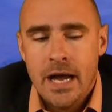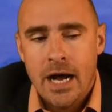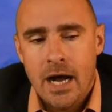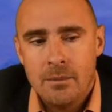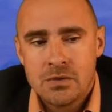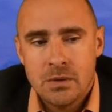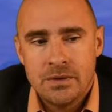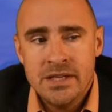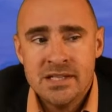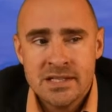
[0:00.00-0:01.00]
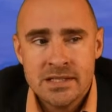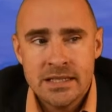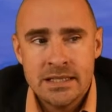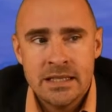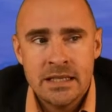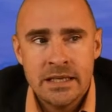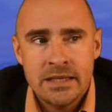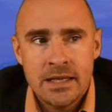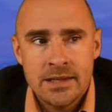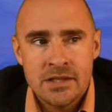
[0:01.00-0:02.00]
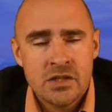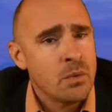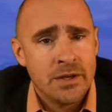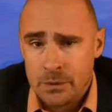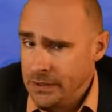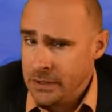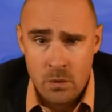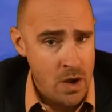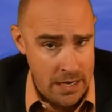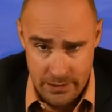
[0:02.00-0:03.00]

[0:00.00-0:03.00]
Um, so this is uh, this is the one you really don't want.